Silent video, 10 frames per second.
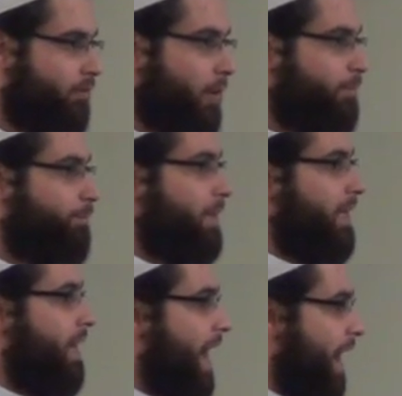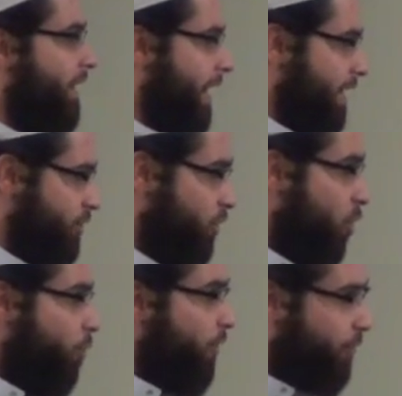from being allies
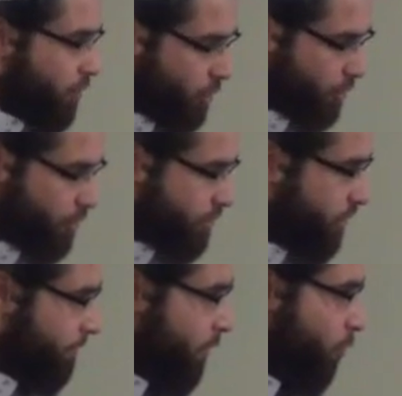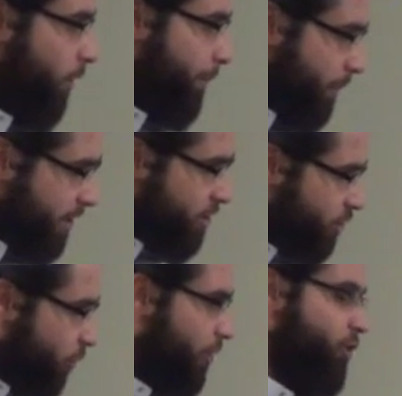with those who
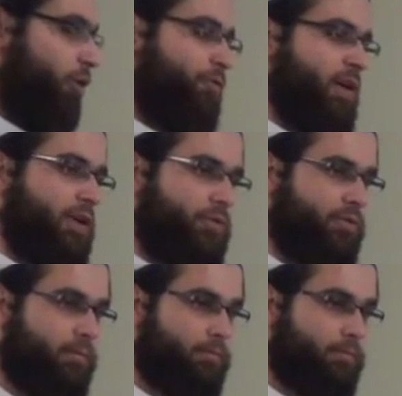oppressed you in your faith